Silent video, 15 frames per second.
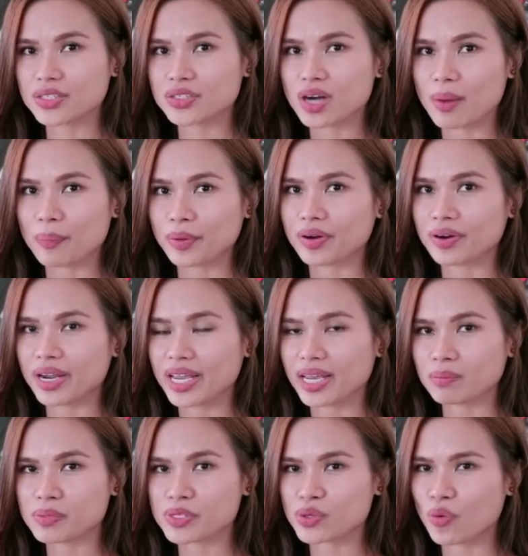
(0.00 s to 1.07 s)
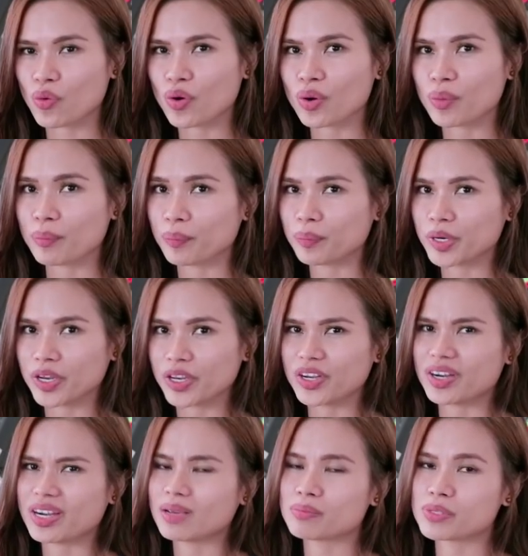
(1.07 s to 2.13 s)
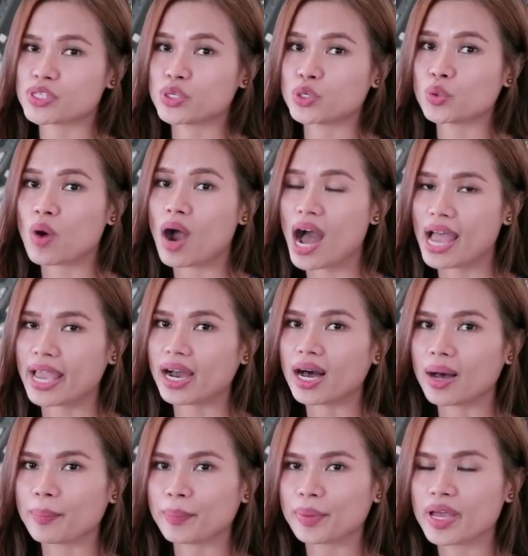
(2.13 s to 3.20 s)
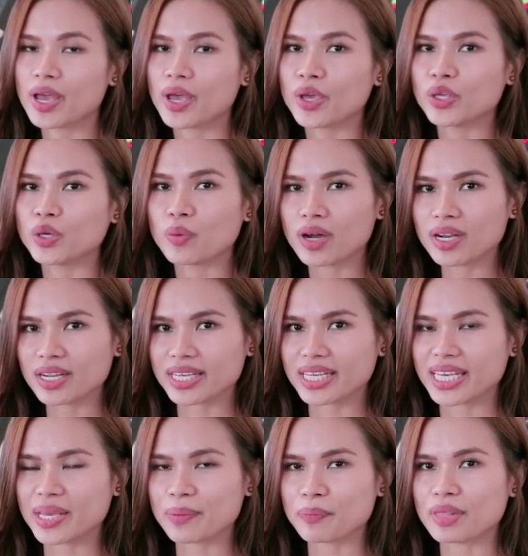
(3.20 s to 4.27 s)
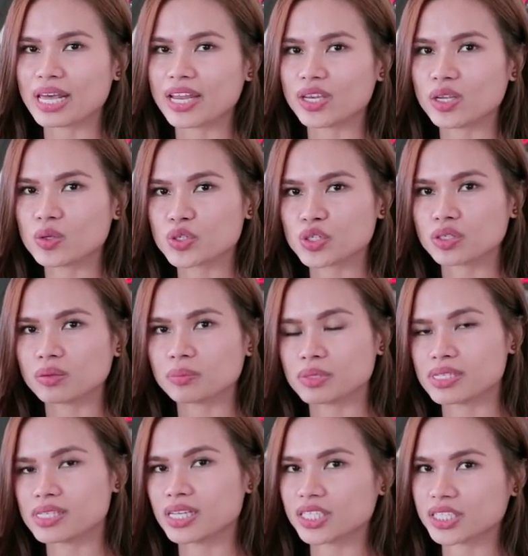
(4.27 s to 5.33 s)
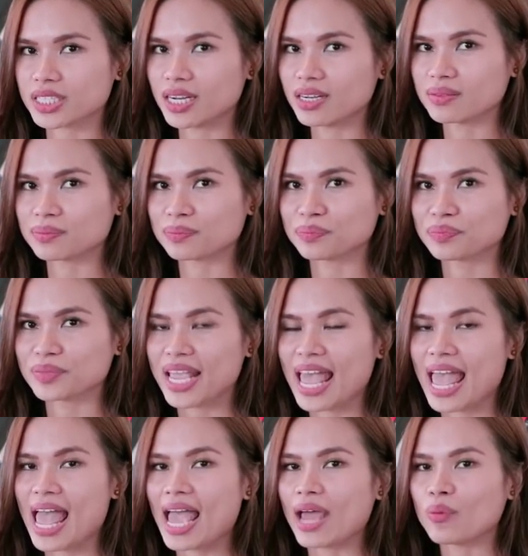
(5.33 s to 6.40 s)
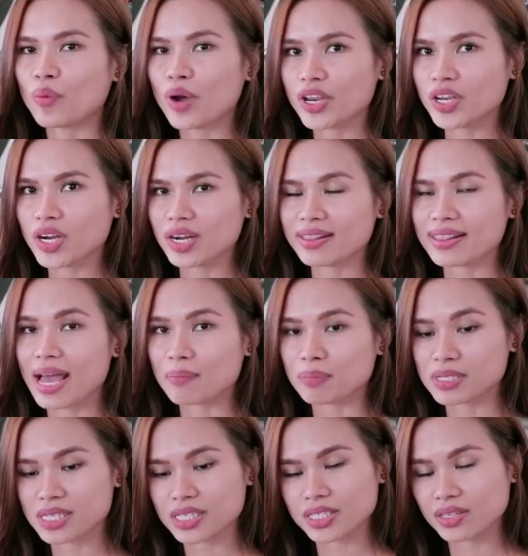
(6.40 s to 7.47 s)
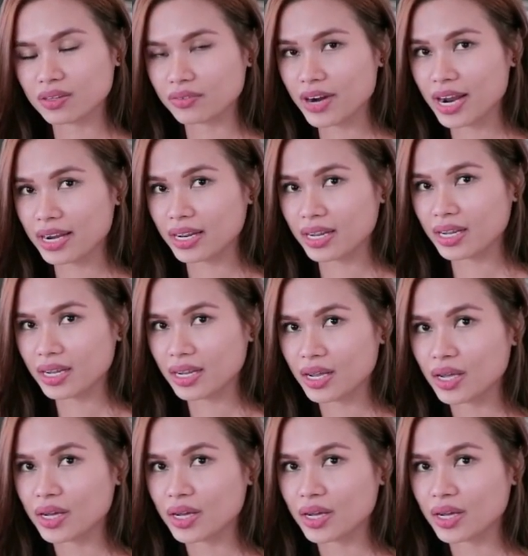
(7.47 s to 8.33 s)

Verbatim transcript: to drop your hips or put your hips too high up you want to keep that neutral position. And when you're in that position already,